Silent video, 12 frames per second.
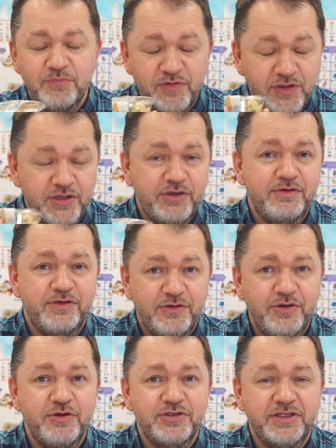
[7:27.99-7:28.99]

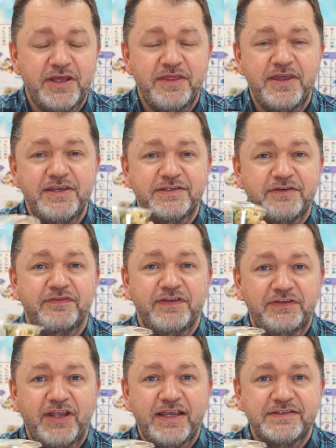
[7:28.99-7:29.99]
usually these are
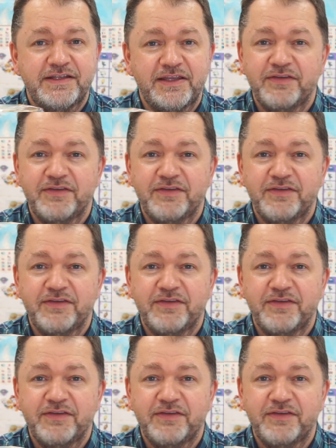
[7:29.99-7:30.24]
fantastic.